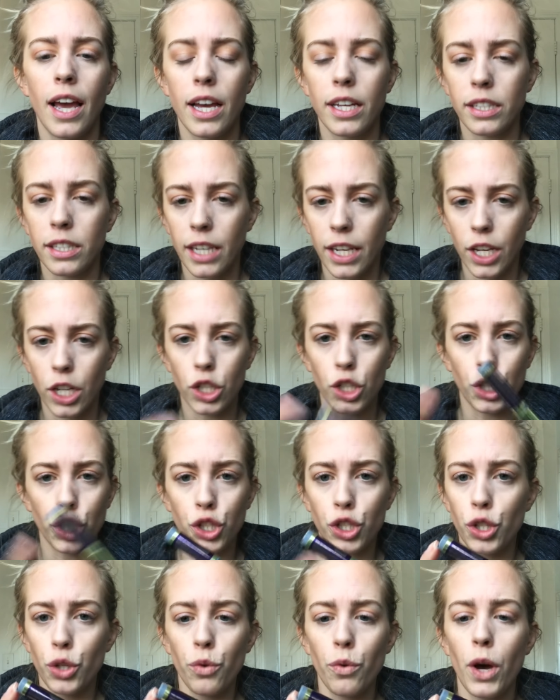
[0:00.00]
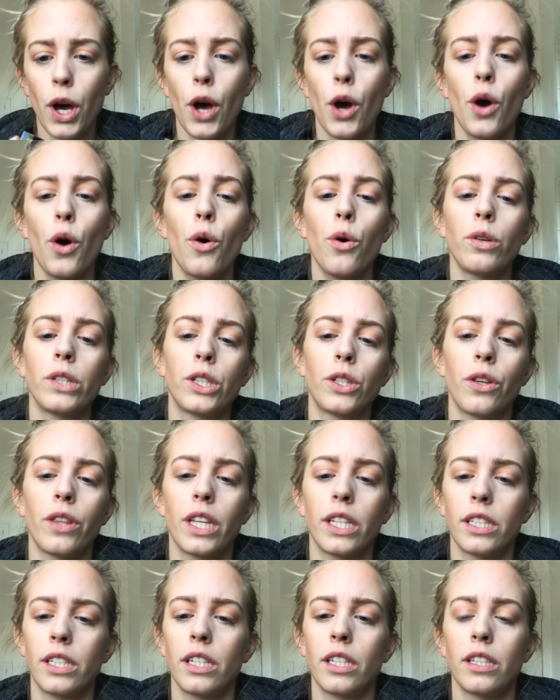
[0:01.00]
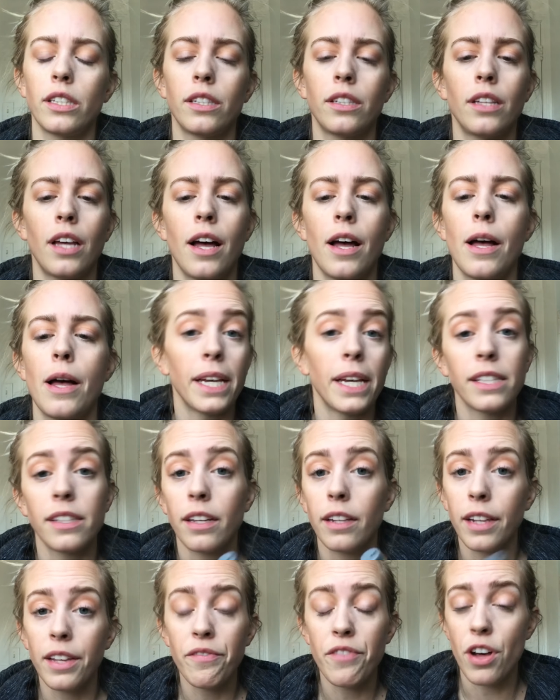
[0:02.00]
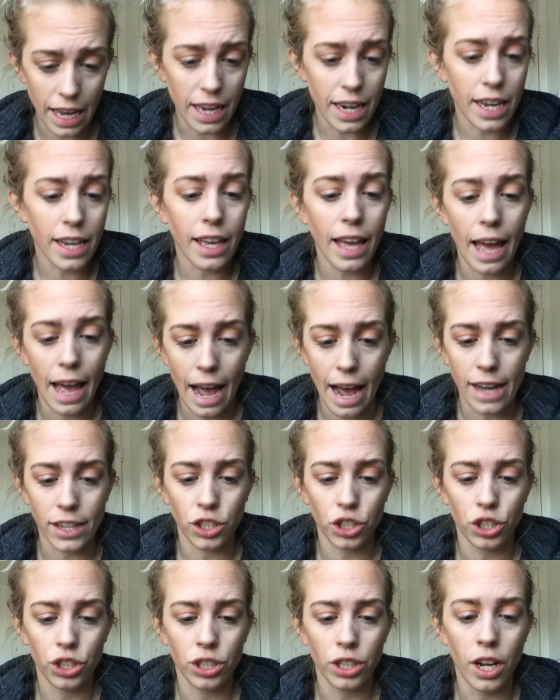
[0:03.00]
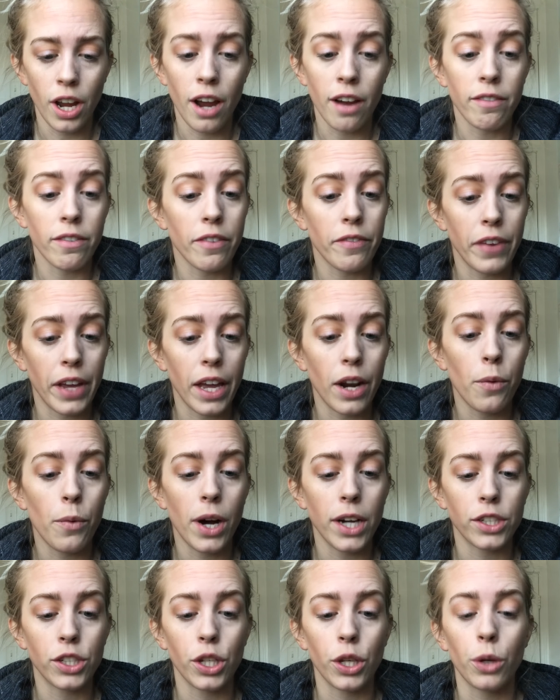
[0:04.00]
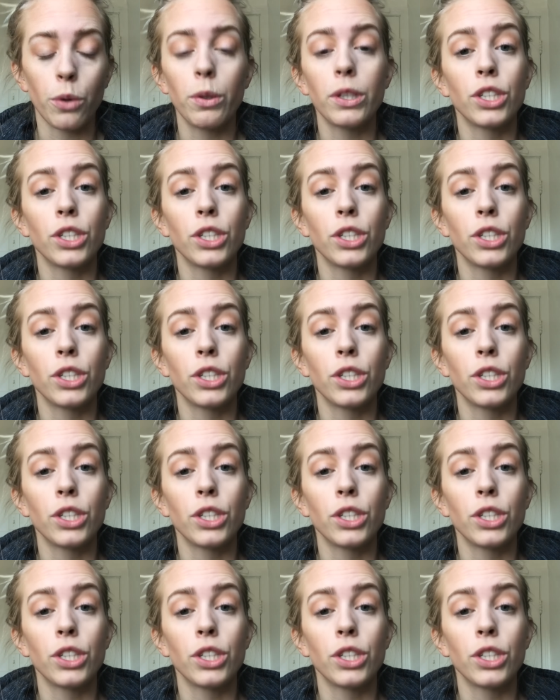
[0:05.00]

it's like a duo, so this is basically Volcanic Ash from Vanuatu,